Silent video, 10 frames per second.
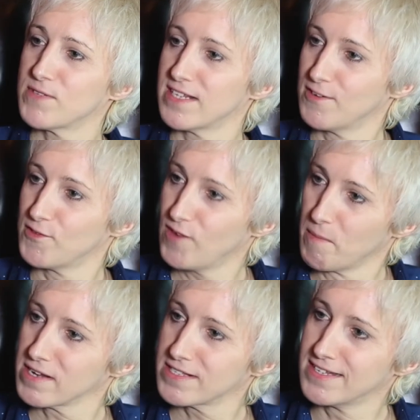was a little
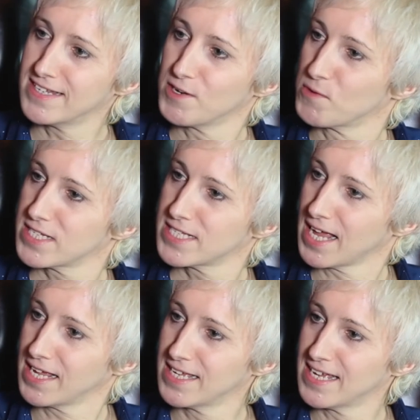flummoxed and didn't know what to
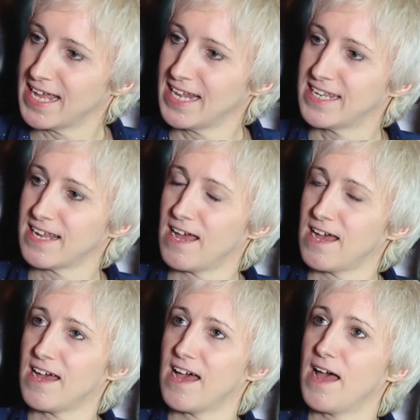say. And
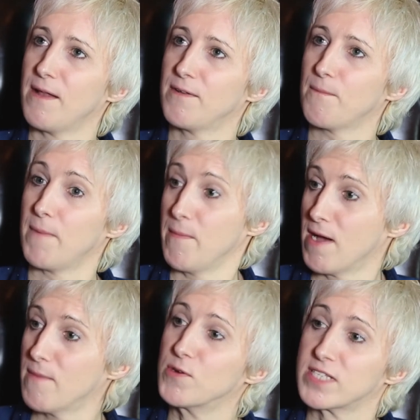my
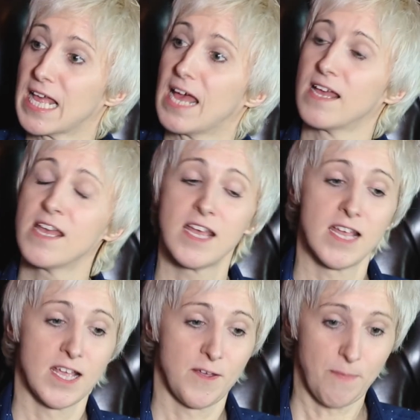mum, who was there,
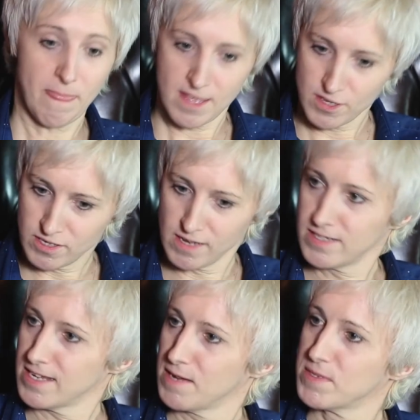
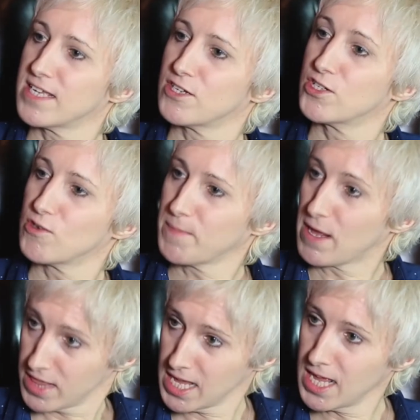turned to him and said, she's talking
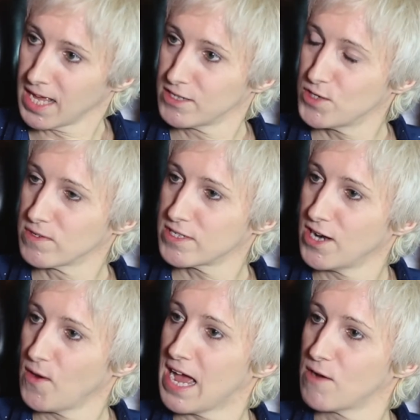about thinking. She wants to
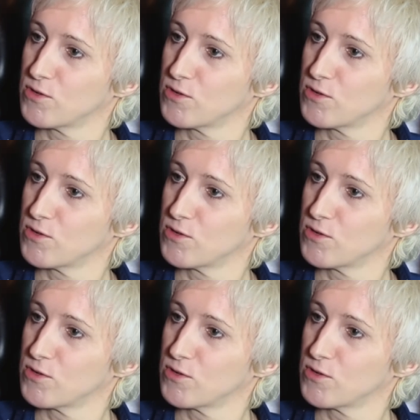know how